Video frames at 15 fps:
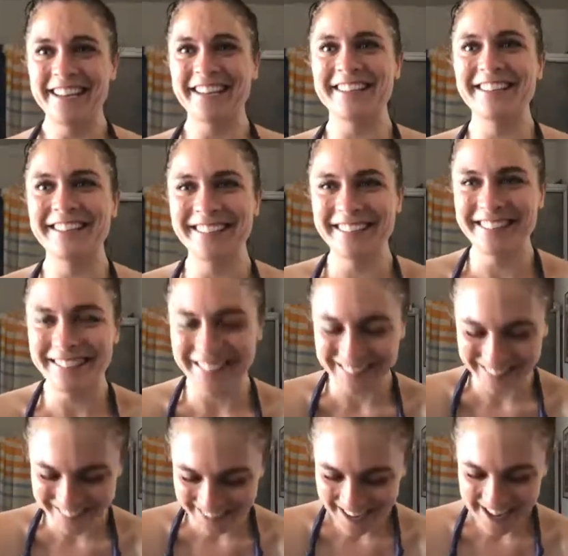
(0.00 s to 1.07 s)

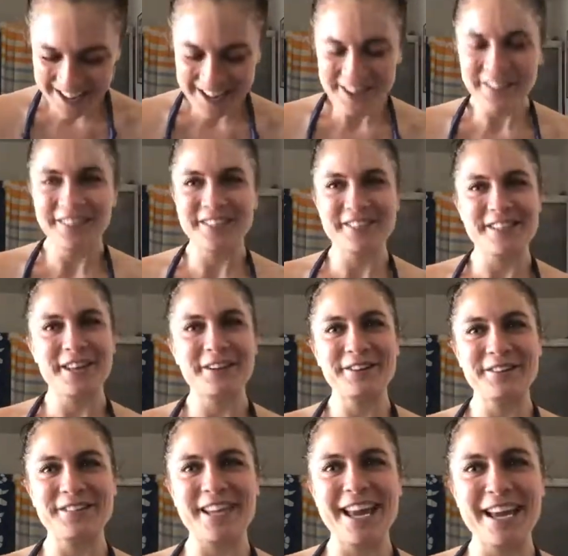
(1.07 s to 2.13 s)
Well, there's that
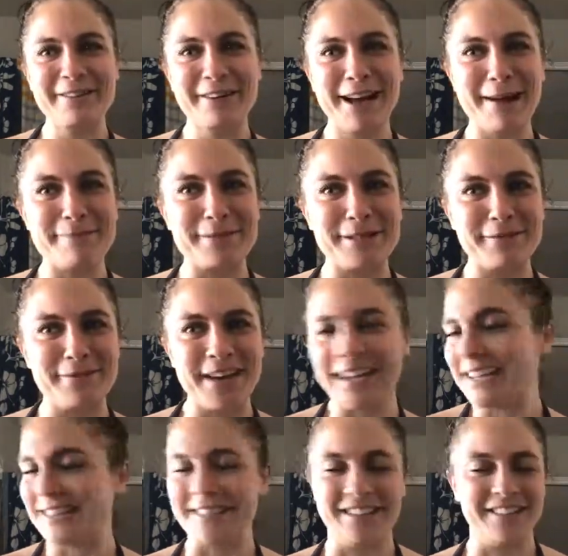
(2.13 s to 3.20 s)
old saying, what happens in
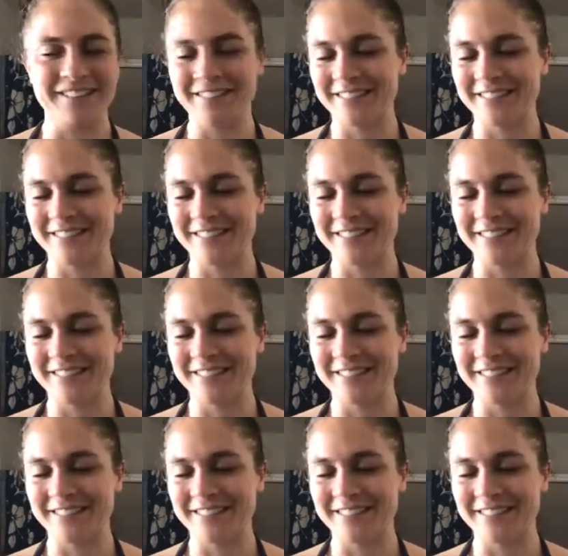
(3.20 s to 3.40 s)
Vegas? No.